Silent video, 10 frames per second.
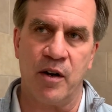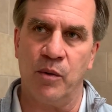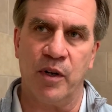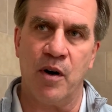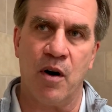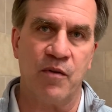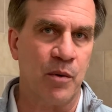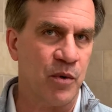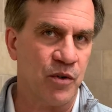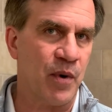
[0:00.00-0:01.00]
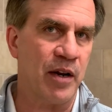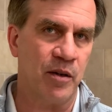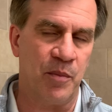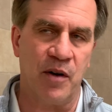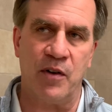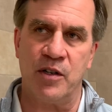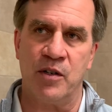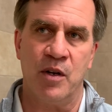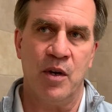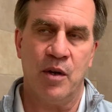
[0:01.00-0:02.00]
Only Harvard was ranked above us.
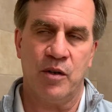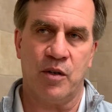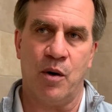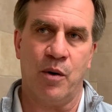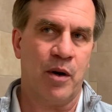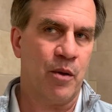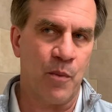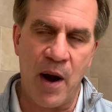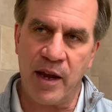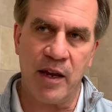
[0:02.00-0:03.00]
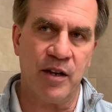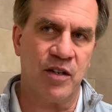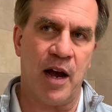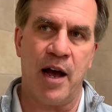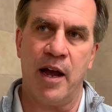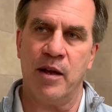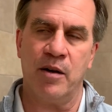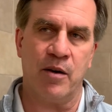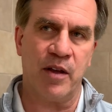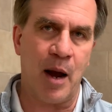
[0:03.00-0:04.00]
So, you know, the ranking is high.
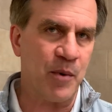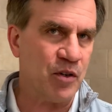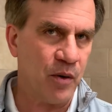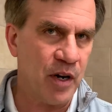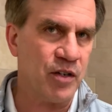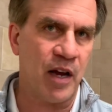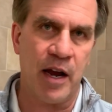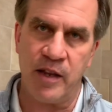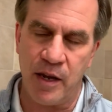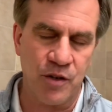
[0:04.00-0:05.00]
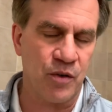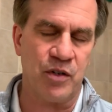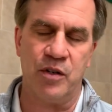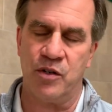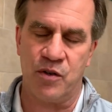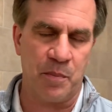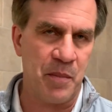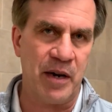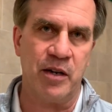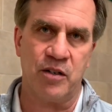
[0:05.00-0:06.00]
You know, the opportunity is high. The interest is
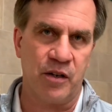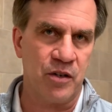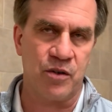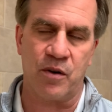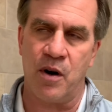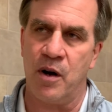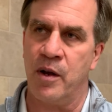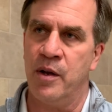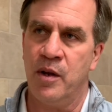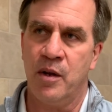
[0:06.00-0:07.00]
tremendously strong.